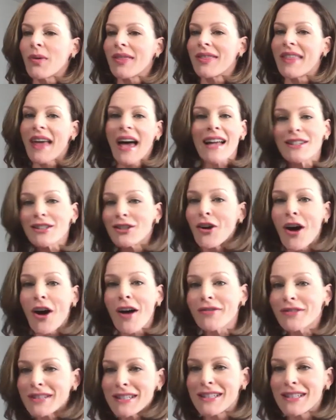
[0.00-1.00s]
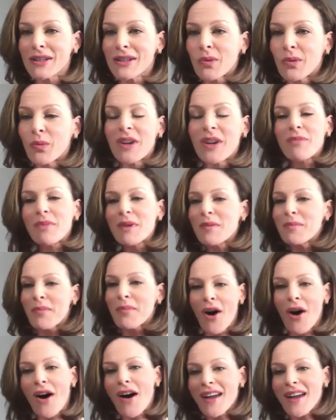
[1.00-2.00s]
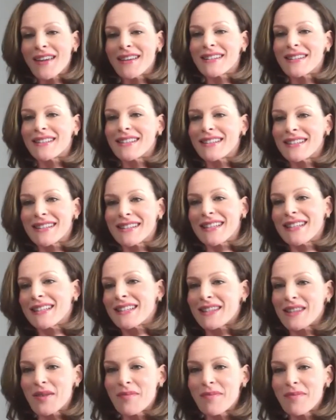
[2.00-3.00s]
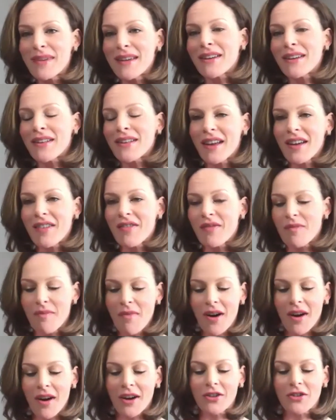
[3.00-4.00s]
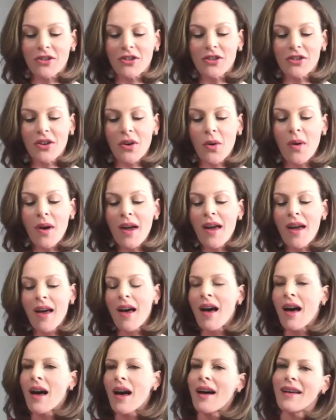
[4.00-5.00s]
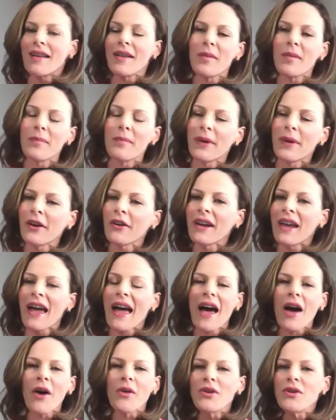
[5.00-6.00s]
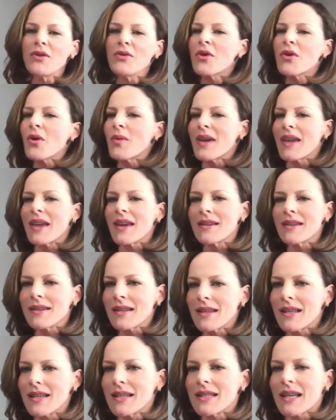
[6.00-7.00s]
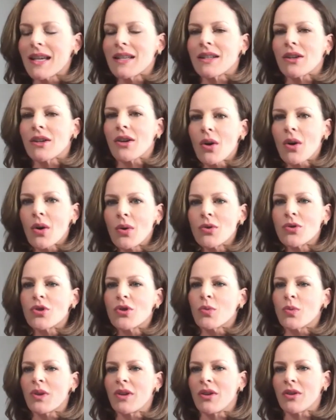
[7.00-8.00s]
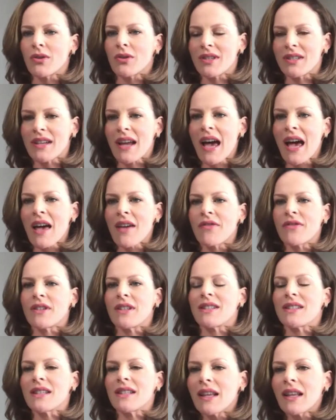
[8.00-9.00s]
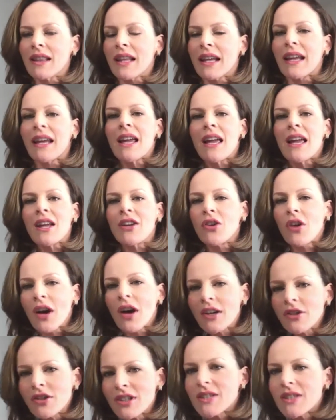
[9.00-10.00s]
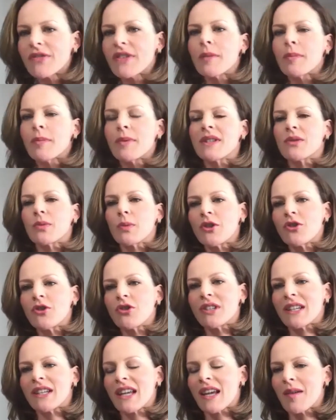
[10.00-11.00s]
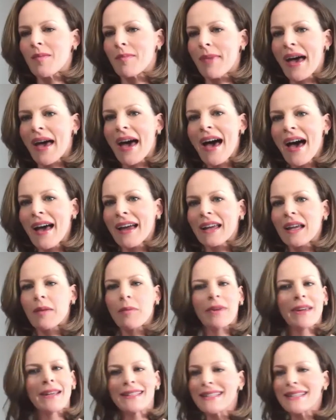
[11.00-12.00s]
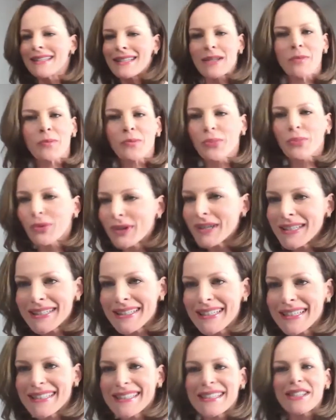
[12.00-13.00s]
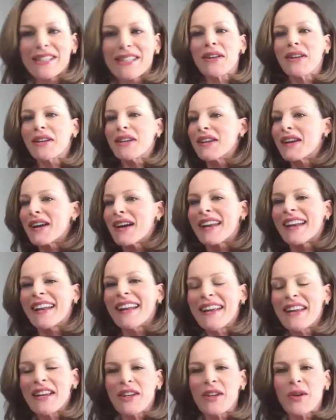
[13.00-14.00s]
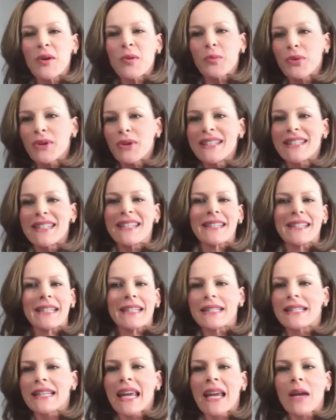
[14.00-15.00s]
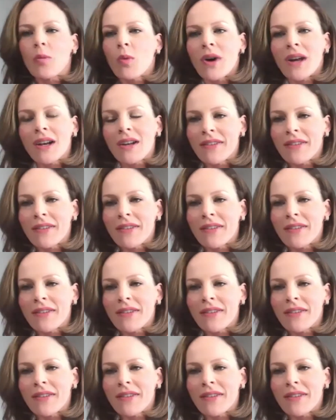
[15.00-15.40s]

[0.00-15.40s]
that's an off season. We've been paused since the middle of March. So, Barry, how do you go into this as a coach with your staff to suddenly not just flip a switch to get back? Because this isn't preseason. It's not like you got, preseason, it's game 1 of